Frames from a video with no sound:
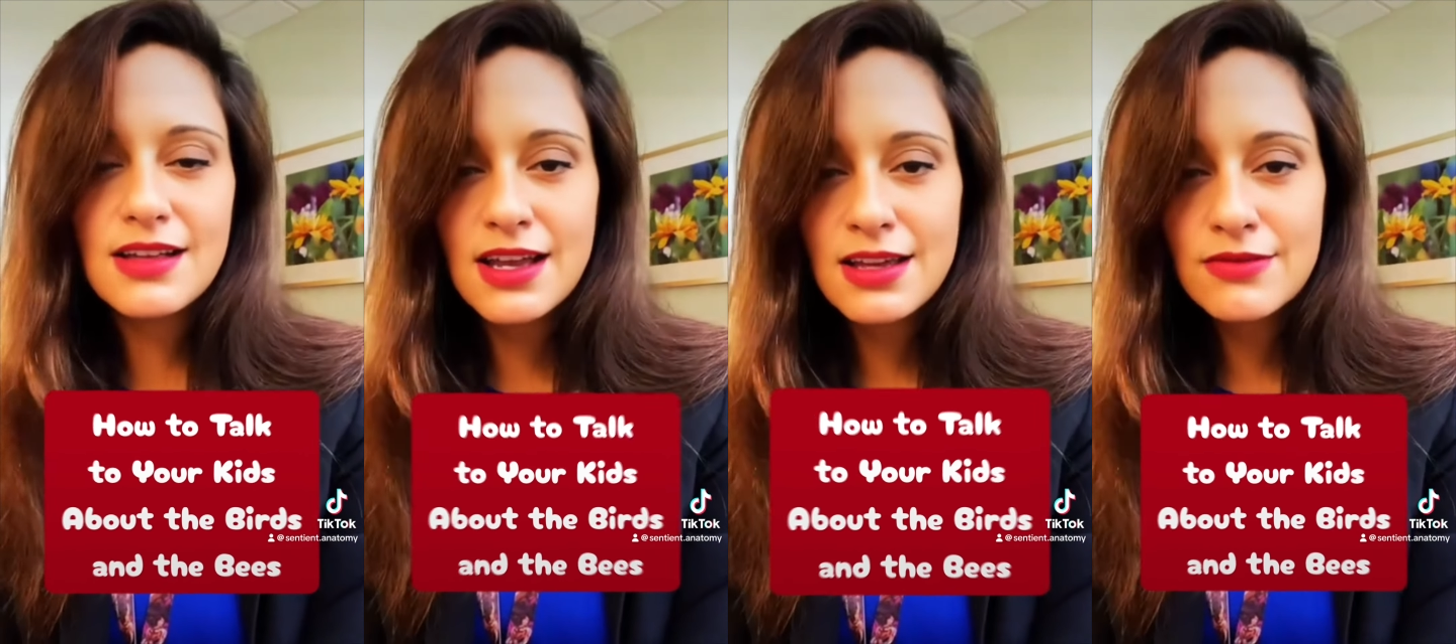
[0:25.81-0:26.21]

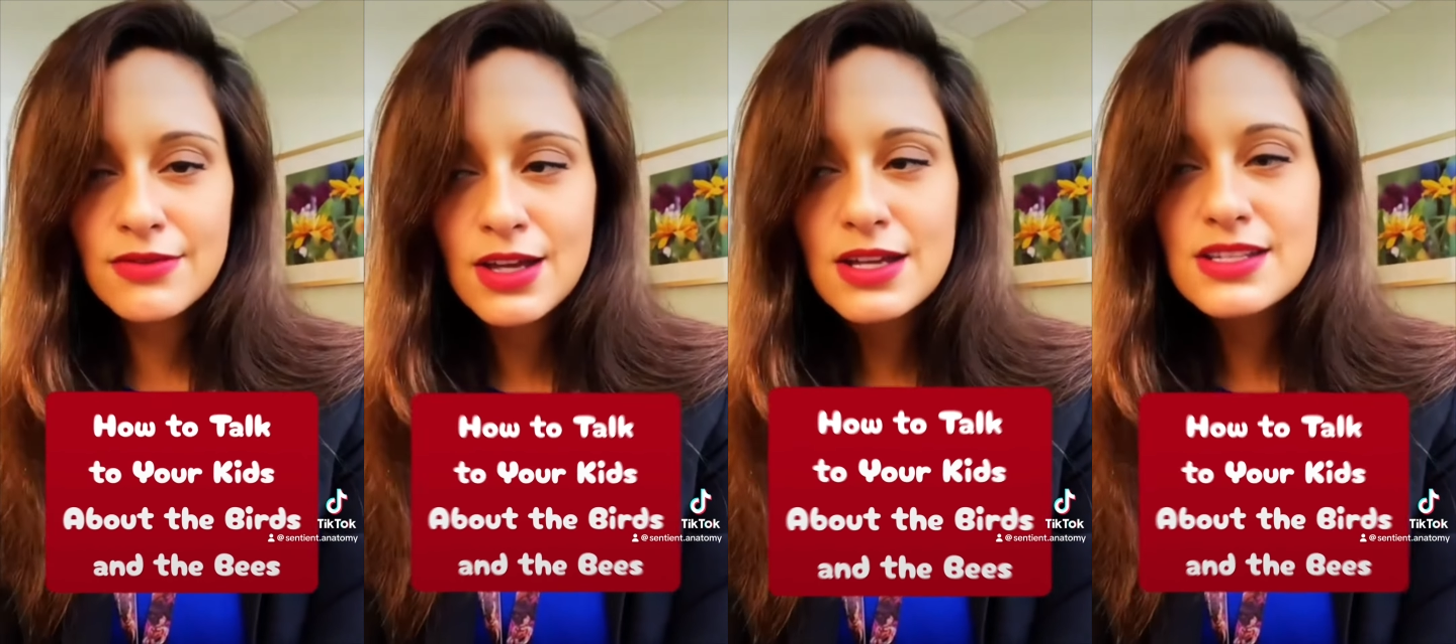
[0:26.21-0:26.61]

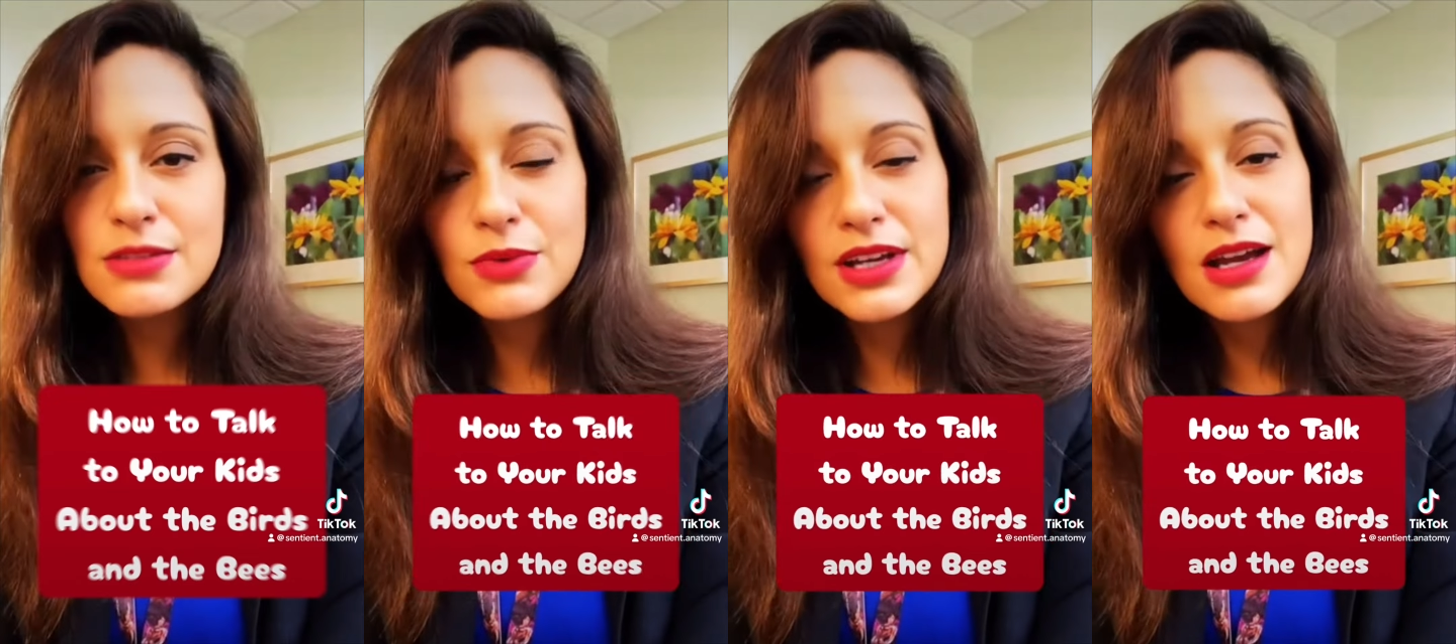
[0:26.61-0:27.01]
life to
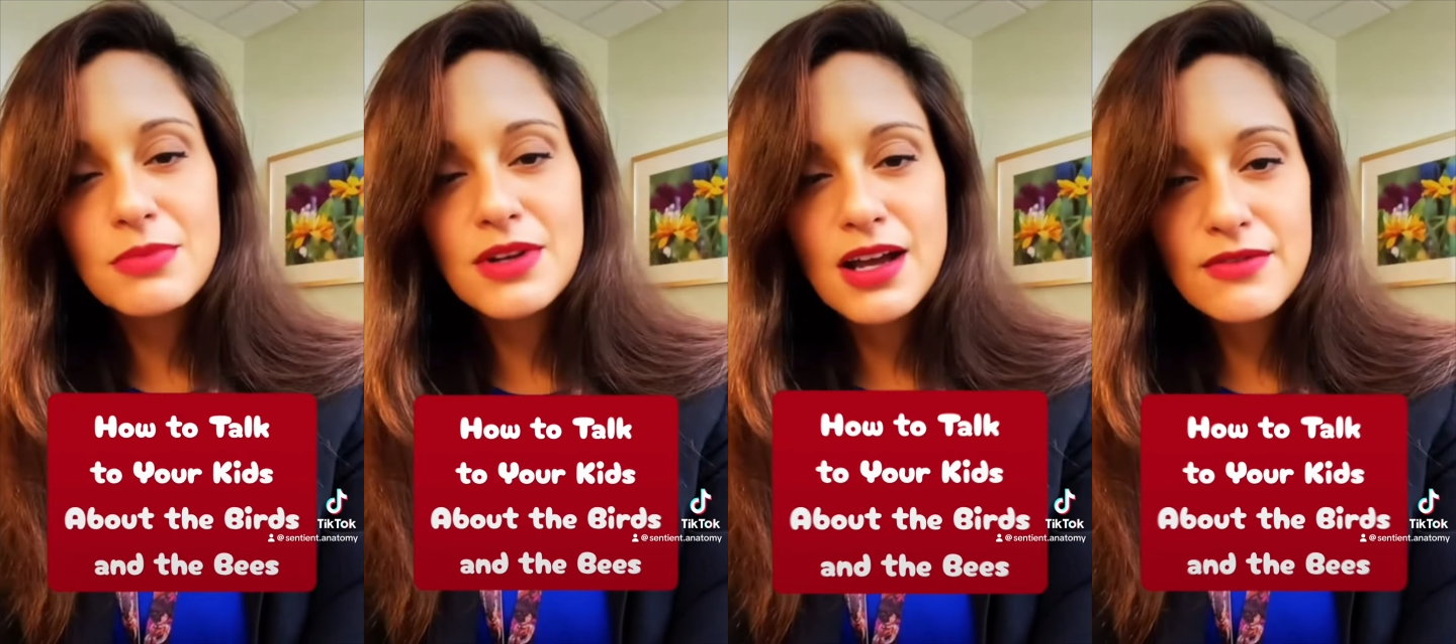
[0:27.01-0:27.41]
bring up
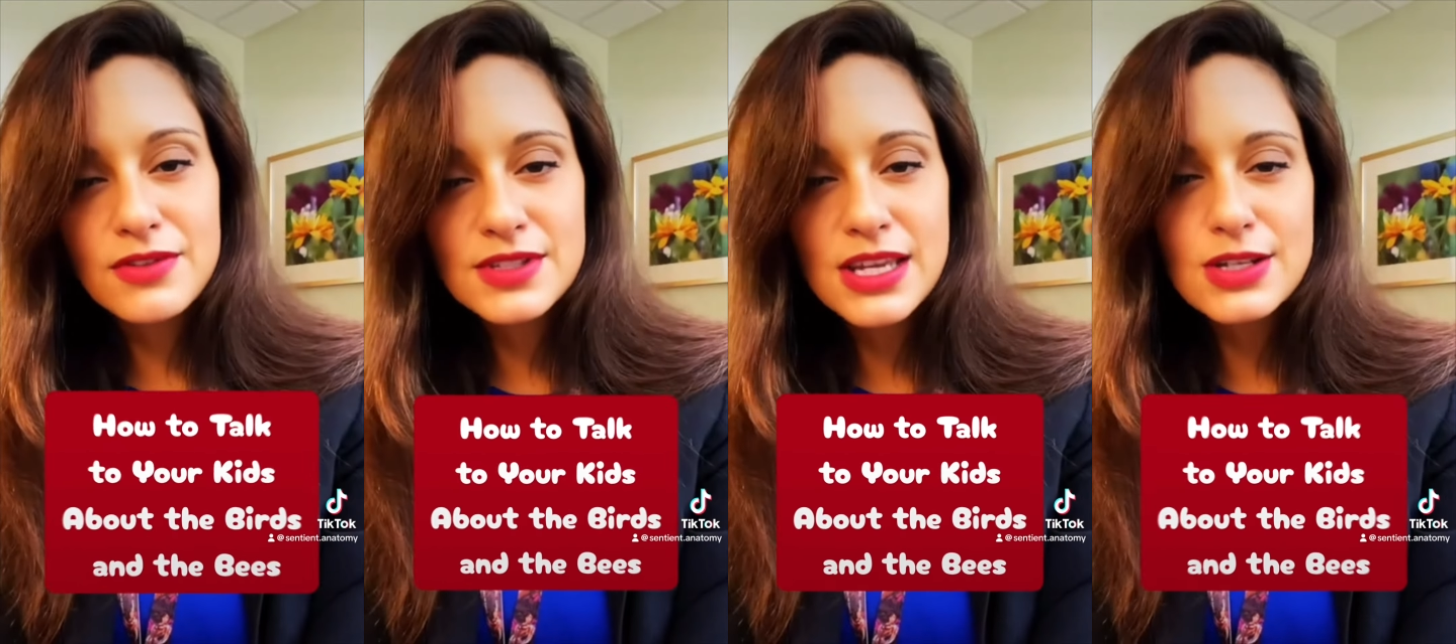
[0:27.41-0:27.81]
the
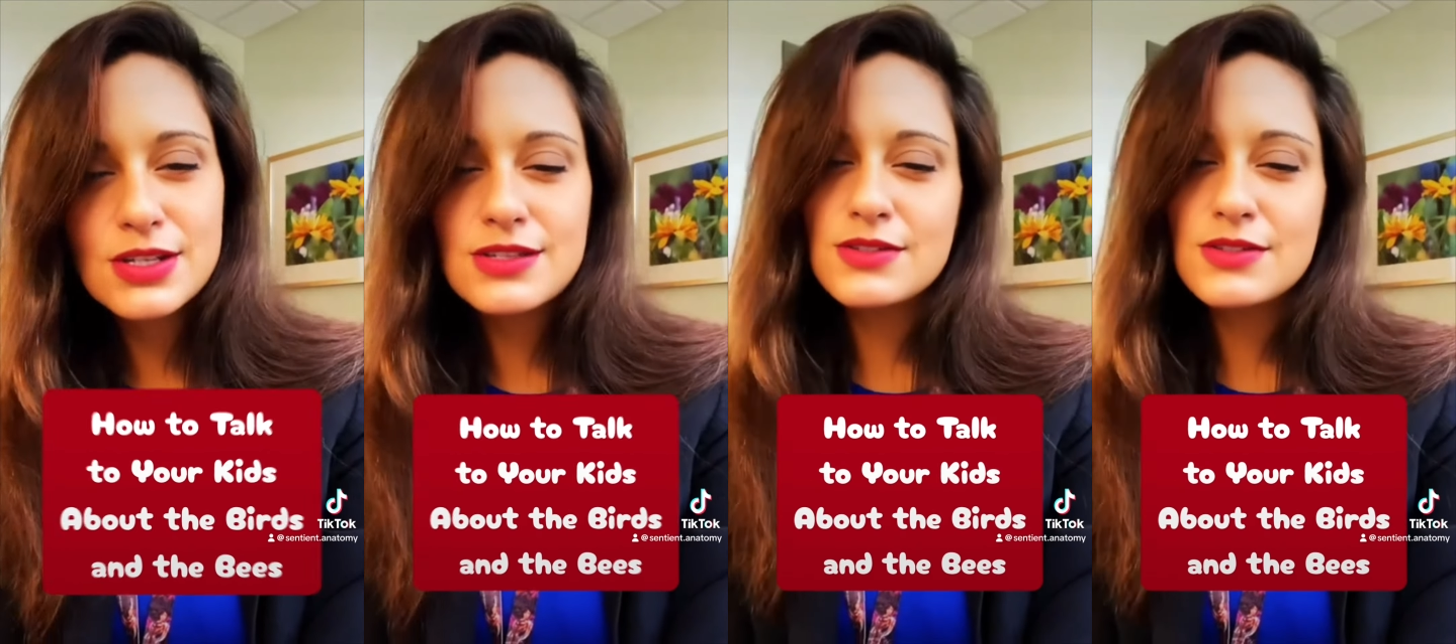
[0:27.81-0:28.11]
conversation.